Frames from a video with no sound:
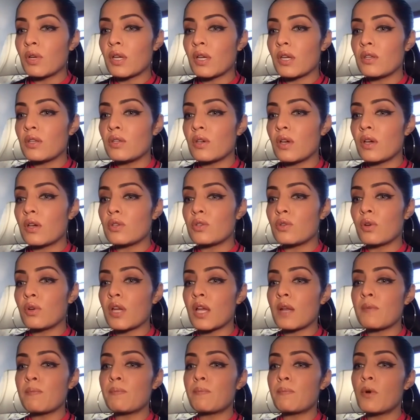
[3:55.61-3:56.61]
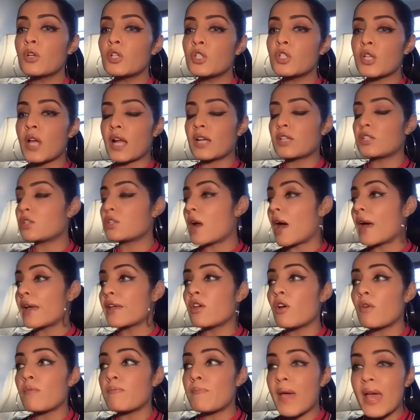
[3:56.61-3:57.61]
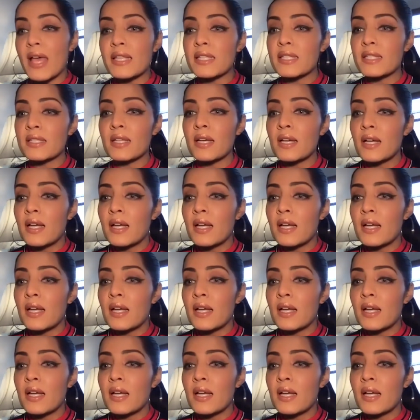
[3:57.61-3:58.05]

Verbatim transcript: you, you can push and try your best